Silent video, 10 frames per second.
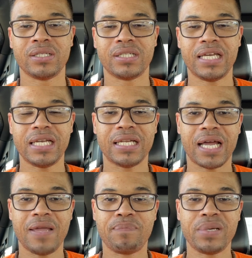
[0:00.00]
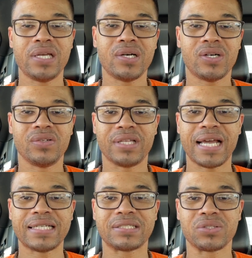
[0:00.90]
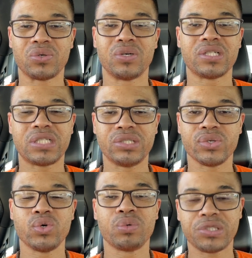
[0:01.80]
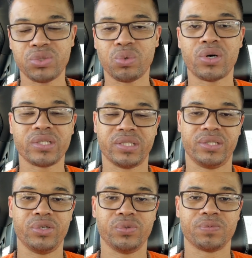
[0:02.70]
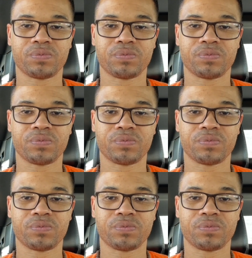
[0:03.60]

get a build that's going to do what you want it to do.